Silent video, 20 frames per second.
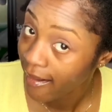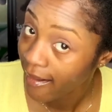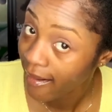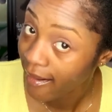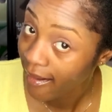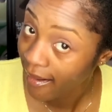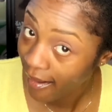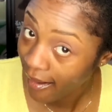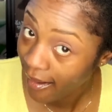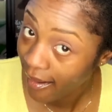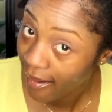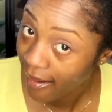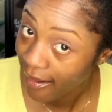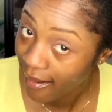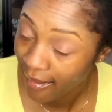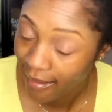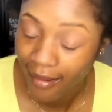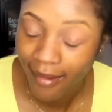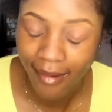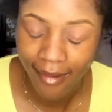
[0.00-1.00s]
Huh?
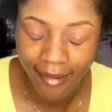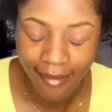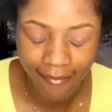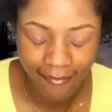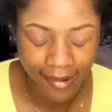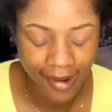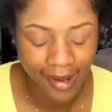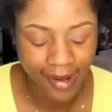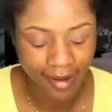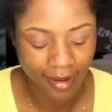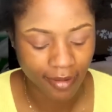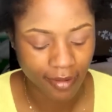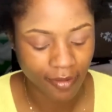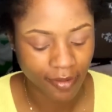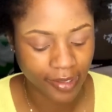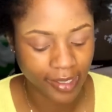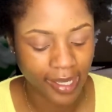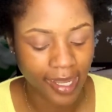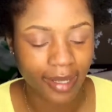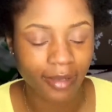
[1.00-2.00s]
All right, okay.